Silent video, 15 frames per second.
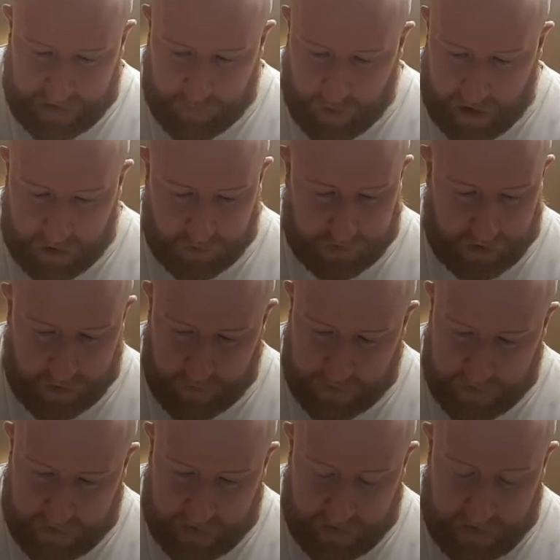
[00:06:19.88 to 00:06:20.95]
and then what I'll do
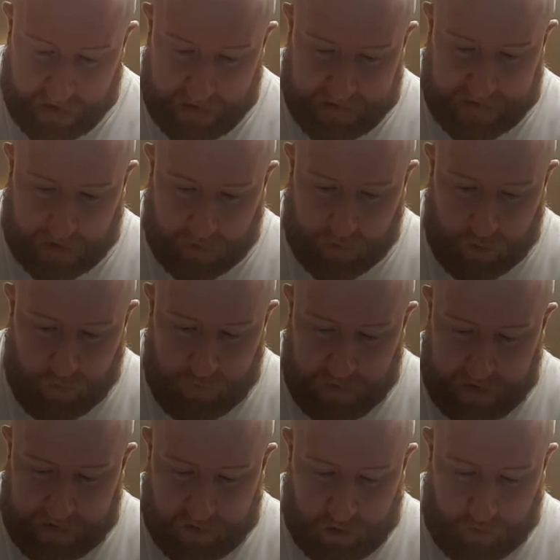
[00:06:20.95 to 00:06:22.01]
is I'll loop
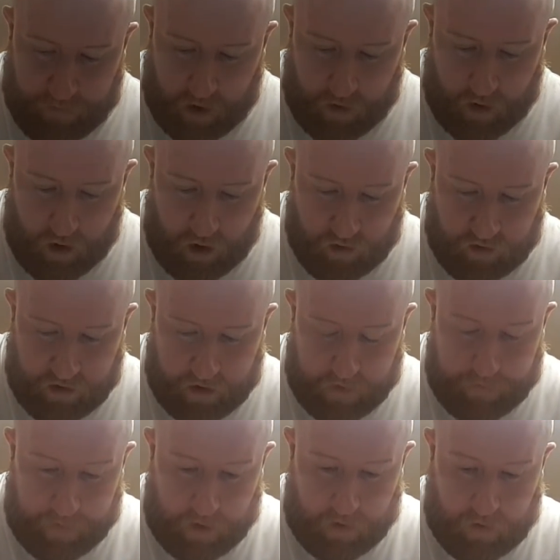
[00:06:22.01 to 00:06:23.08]
it, so I'm gone under
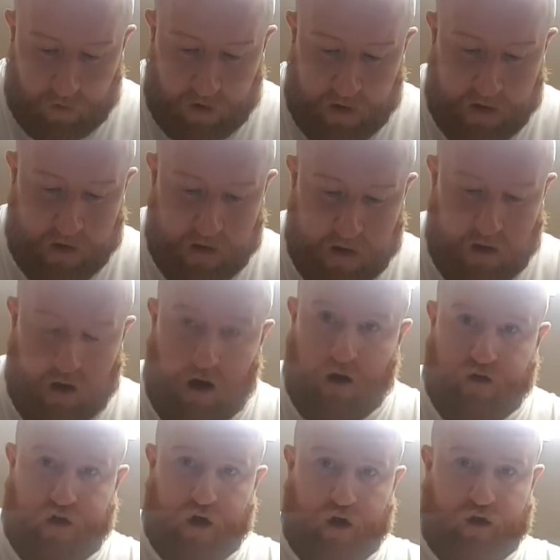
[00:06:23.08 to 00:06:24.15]
the bowl,
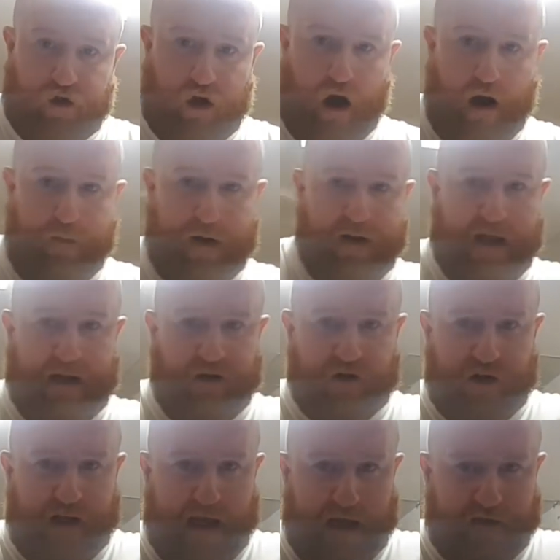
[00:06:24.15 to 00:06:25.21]
onto the top, and then
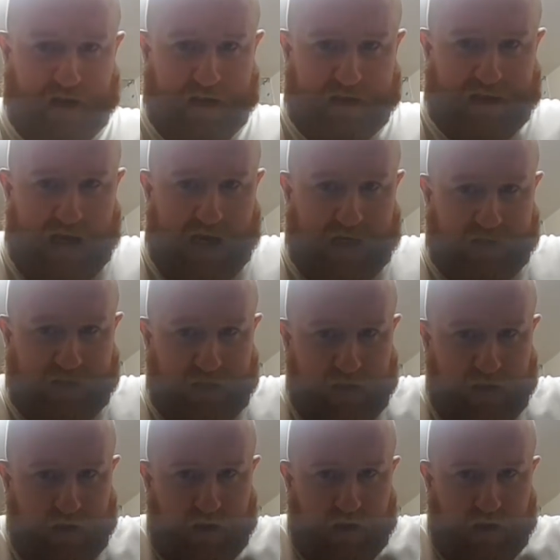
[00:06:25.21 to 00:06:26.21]
just the case of this, guys,